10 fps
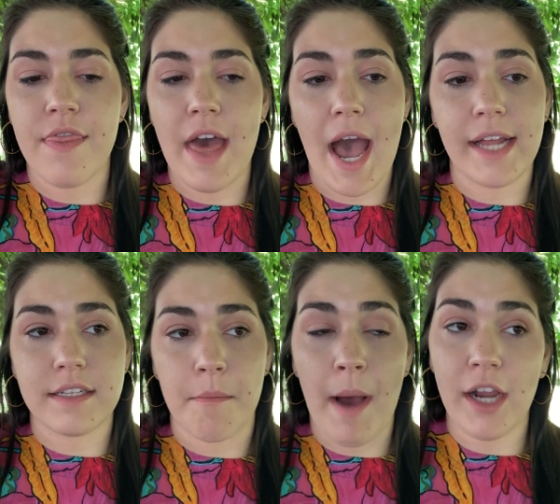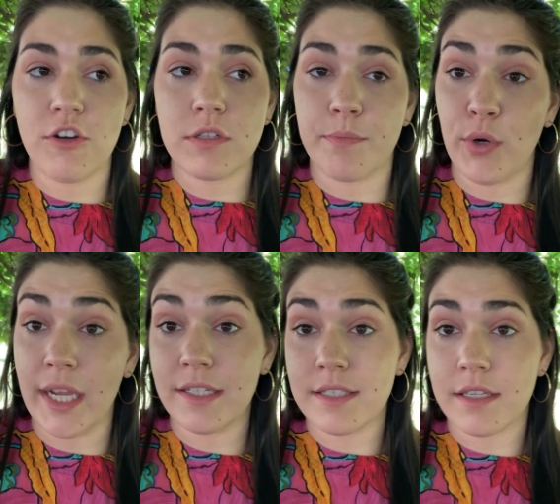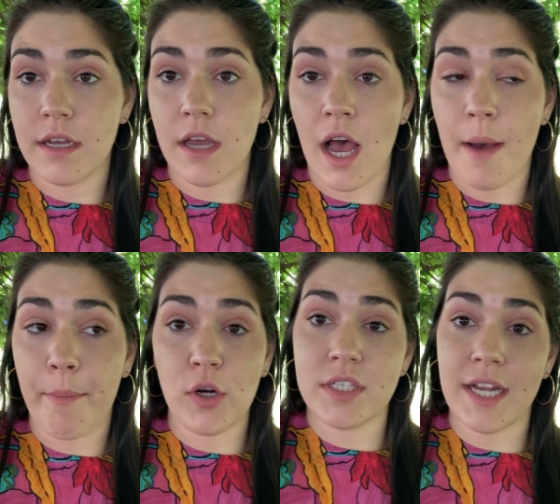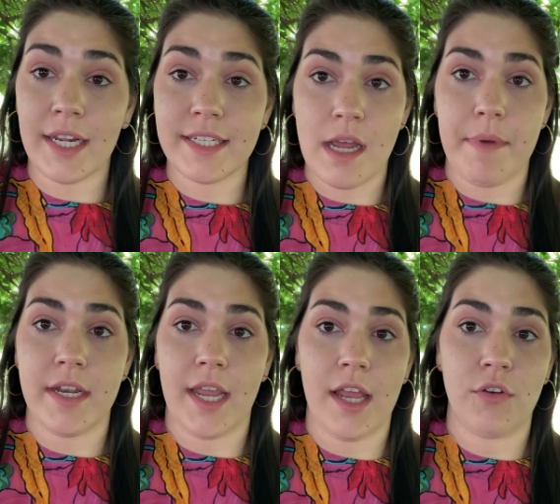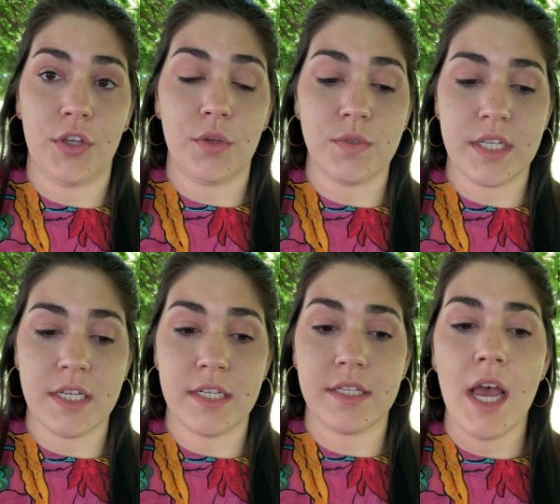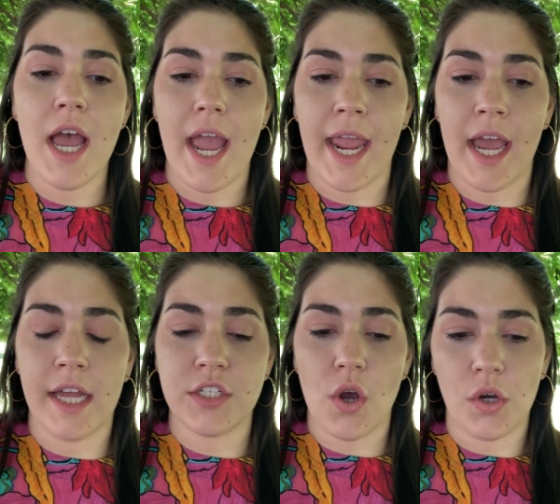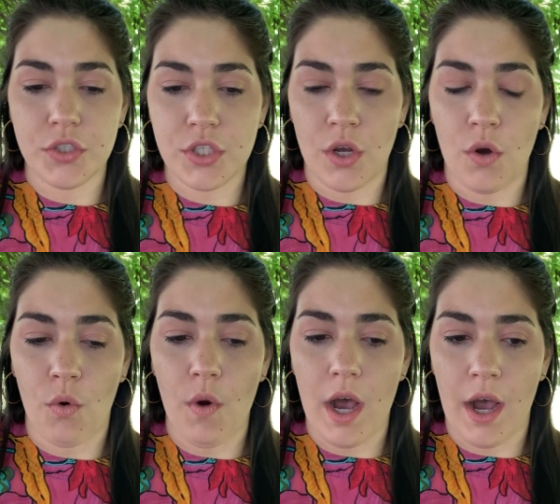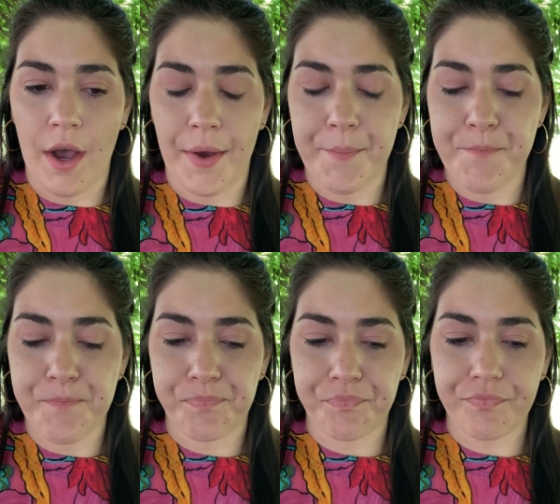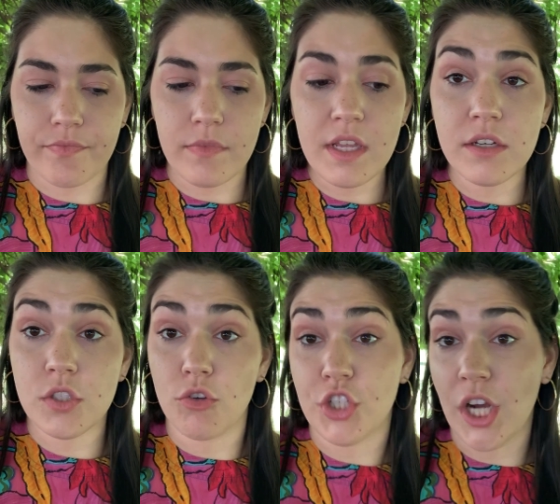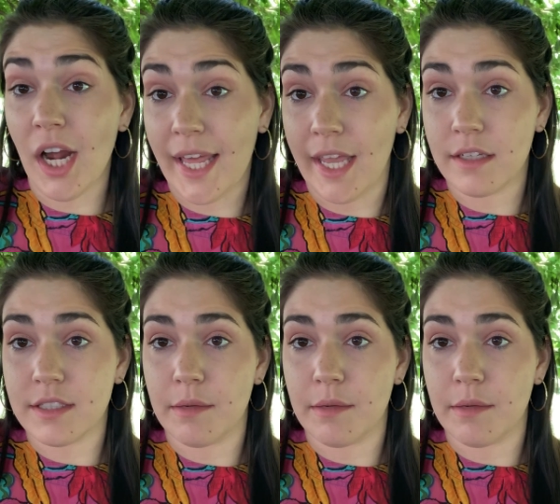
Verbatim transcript: that Myers-Briggs uh, personality type indicator uses and also um, socionics